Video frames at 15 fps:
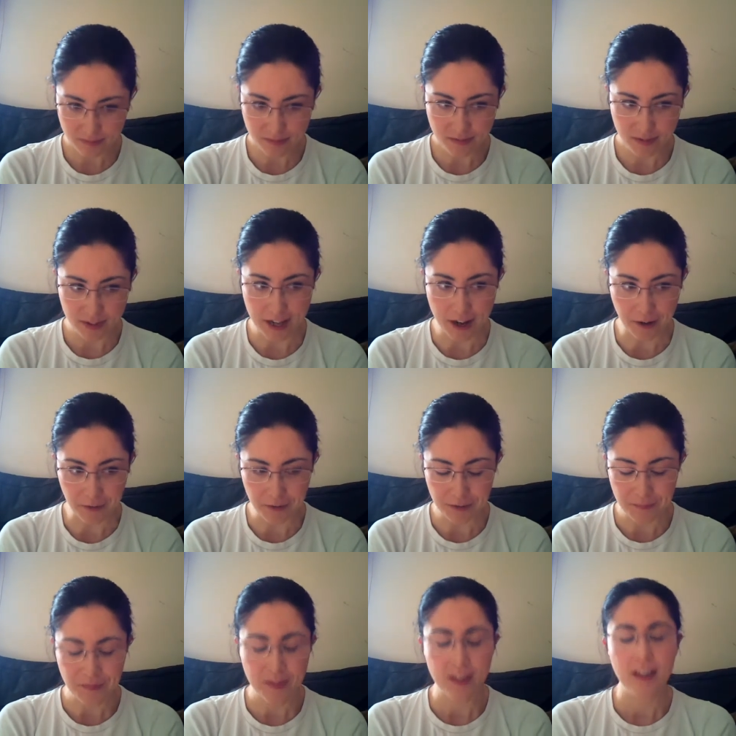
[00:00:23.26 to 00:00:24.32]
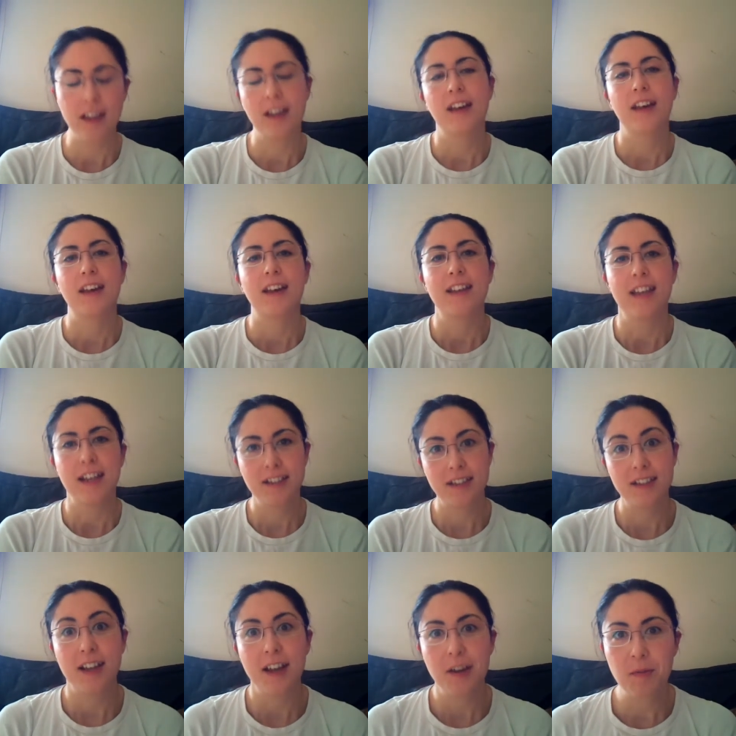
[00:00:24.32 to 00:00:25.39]
Now,
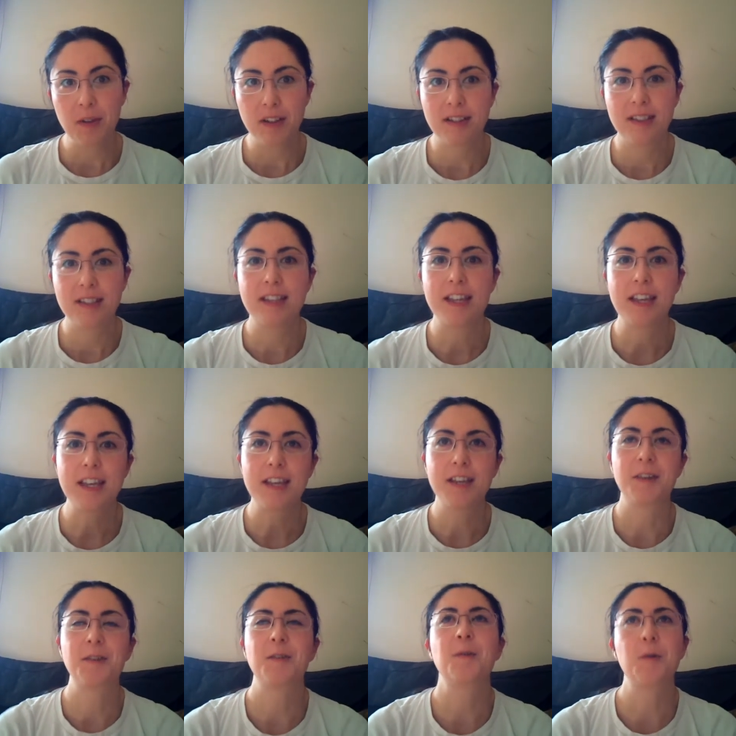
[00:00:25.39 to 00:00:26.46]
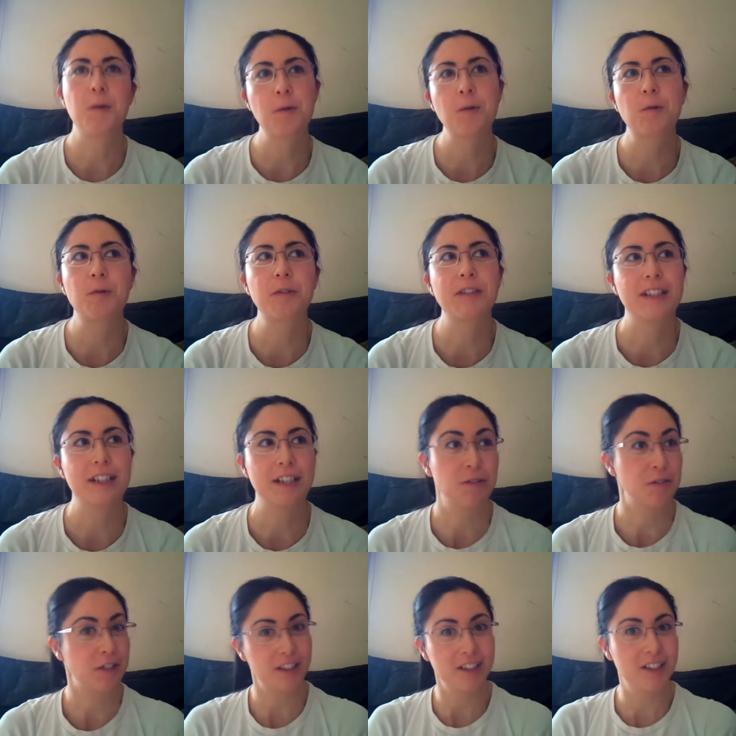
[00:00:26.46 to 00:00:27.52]
yesterday was the awkward
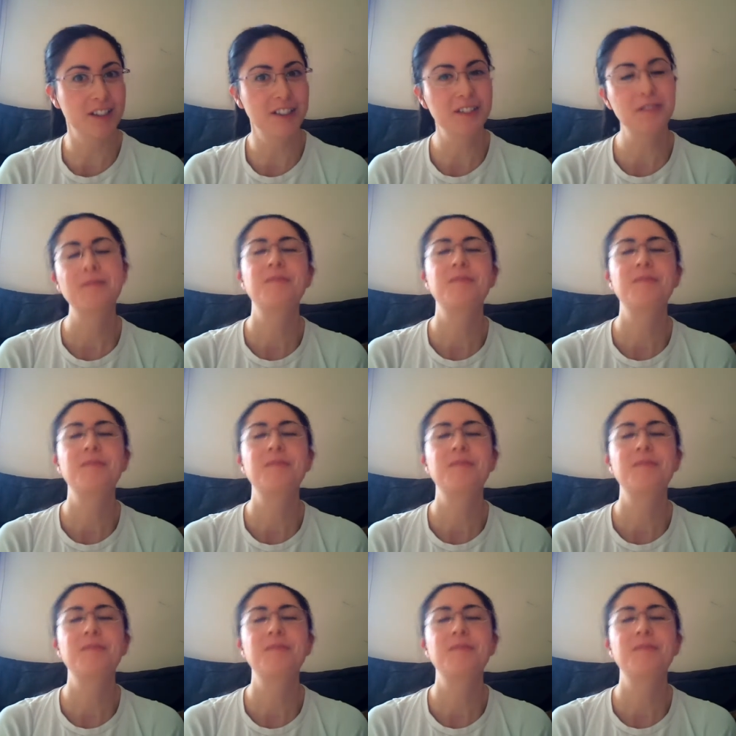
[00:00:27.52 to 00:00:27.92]
introduction,